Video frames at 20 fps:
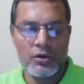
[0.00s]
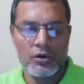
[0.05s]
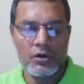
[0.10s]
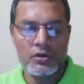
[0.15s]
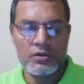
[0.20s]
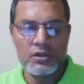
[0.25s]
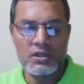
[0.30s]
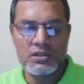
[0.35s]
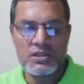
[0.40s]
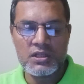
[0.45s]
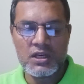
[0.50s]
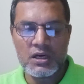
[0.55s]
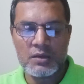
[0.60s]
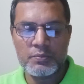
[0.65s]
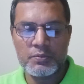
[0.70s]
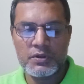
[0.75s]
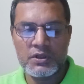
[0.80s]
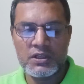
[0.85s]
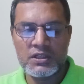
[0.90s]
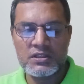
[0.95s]
On the
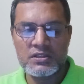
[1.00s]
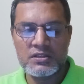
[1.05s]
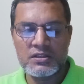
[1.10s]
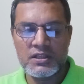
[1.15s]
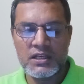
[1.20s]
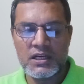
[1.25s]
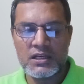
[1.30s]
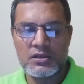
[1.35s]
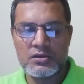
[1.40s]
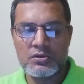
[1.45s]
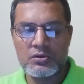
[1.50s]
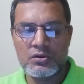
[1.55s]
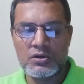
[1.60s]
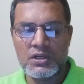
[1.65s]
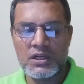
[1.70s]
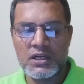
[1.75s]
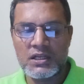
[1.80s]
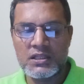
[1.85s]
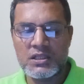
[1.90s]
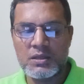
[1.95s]
surface,
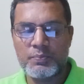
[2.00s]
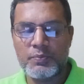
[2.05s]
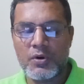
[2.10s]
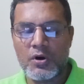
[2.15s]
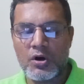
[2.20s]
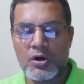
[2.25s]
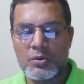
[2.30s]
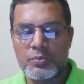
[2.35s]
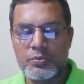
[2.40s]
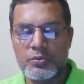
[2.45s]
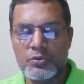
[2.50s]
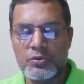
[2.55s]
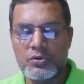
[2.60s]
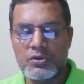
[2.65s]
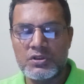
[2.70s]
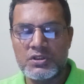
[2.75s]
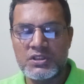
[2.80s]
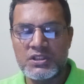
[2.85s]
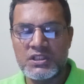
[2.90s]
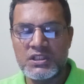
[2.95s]
Natron has a
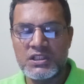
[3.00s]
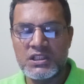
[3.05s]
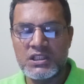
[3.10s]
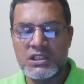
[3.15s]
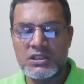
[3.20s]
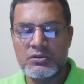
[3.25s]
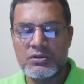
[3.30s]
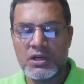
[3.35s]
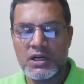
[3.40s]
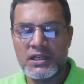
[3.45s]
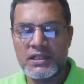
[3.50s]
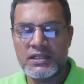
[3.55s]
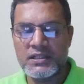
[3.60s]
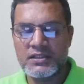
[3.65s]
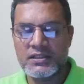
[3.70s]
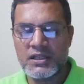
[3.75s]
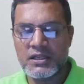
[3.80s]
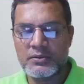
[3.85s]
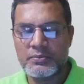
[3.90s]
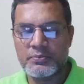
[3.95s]
powerful GUI
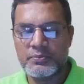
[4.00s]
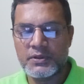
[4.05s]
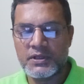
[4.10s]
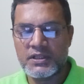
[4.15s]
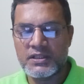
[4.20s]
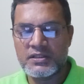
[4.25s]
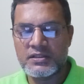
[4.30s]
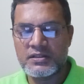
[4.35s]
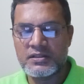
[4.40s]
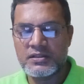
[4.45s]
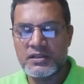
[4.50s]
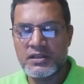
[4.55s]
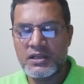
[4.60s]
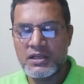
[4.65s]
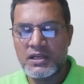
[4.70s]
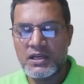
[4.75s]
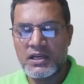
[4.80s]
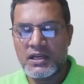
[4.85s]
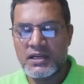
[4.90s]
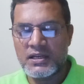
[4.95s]
interface
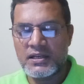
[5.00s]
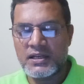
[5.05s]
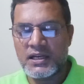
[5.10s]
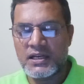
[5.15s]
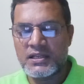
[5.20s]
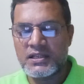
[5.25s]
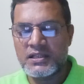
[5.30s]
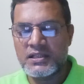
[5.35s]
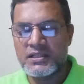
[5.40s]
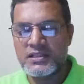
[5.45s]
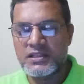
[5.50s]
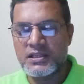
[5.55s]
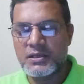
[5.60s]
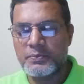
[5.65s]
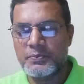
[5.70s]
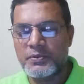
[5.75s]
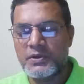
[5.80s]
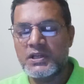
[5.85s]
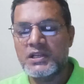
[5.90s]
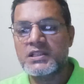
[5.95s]
that is
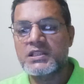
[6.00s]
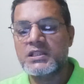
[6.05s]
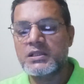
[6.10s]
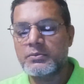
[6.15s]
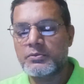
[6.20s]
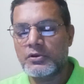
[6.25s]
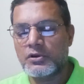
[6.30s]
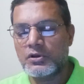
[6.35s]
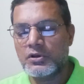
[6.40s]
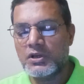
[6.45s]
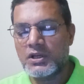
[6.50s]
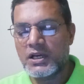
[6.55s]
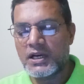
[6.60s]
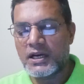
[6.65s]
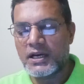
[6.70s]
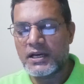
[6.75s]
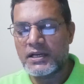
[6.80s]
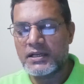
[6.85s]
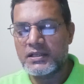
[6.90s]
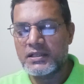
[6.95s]
a flexible
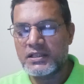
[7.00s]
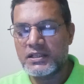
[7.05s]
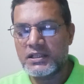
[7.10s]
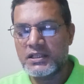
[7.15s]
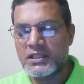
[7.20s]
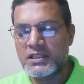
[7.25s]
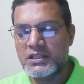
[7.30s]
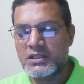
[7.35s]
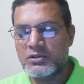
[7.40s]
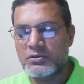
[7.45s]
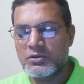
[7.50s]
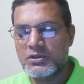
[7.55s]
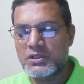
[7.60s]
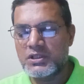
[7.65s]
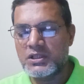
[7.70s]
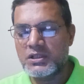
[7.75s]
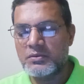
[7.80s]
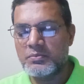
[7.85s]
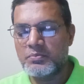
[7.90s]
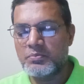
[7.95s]
and
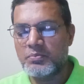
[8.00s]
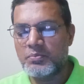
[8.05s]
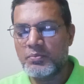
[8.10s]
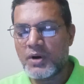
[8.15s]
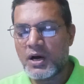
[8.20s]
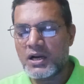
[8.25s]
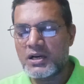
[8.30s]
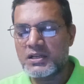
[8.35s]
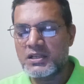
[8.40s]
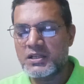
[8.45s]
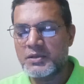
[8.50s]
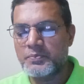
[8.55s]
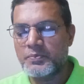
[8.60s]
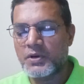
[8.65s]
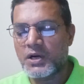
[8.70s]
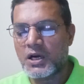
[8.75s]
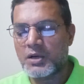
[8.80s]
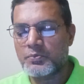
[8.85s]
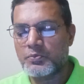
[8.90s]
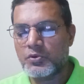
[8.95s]
intuitive
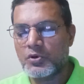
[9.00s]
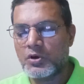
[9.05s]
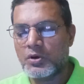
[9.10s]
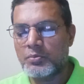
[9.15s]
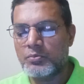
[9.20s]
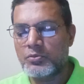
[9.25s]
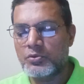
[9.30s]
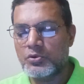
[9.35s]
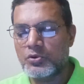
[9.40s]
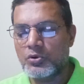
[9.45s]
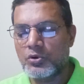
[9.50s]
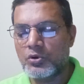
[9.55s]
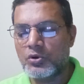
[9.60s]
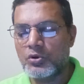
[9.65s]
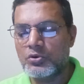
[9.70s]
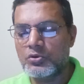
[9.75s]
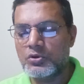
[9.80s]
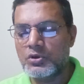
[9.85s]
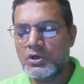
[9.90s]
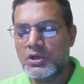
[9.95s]
multi-platform
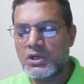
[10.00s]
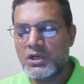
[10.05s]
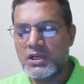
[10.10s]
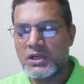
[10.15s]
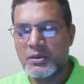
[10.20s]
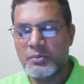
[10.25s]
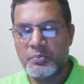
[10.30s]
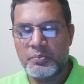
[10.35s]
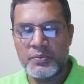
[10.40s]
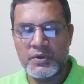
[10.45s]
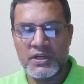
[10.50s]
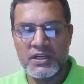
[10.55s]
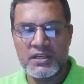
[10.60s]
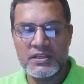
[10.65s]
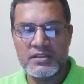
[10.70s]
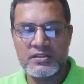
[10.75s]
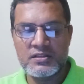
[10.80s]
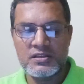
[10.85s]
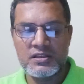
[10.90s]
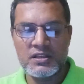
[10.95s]

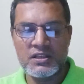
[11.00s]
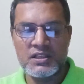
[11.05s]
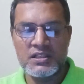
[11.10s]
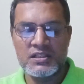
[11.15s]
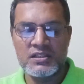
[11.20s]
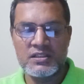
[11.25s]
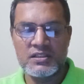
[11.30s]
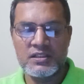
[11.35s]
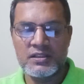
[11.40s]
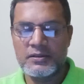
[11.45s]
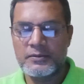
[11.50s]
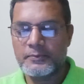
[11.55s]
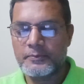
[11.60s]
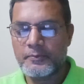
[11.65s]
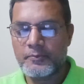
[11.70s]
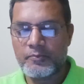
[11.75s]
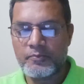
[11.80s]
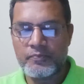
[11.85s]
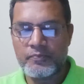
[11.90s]
node-based engine.